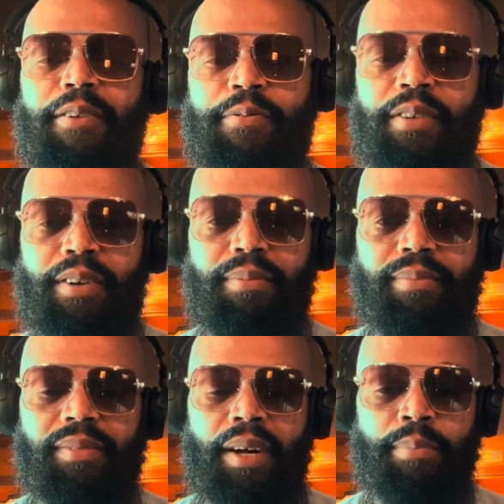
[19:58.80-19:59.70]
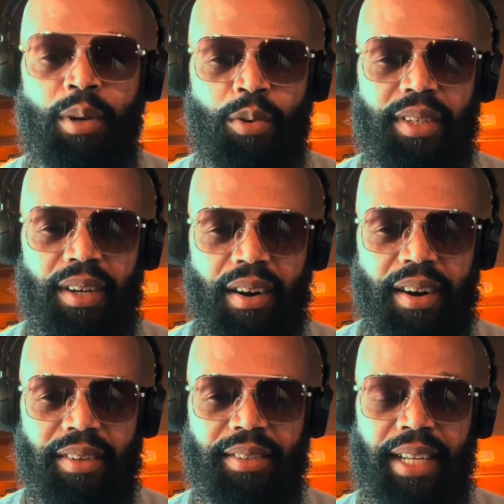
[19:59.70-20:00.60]
from a broken
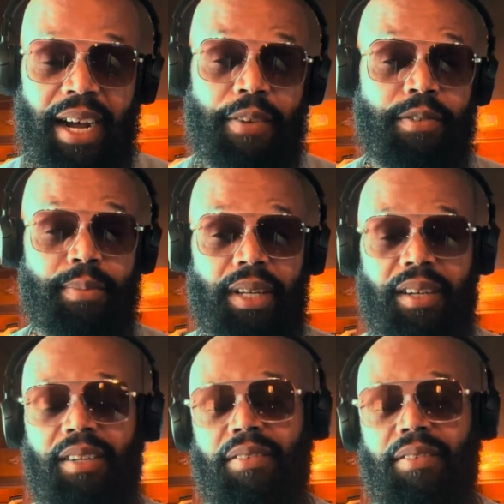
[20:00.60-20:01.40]
heart, dying from love,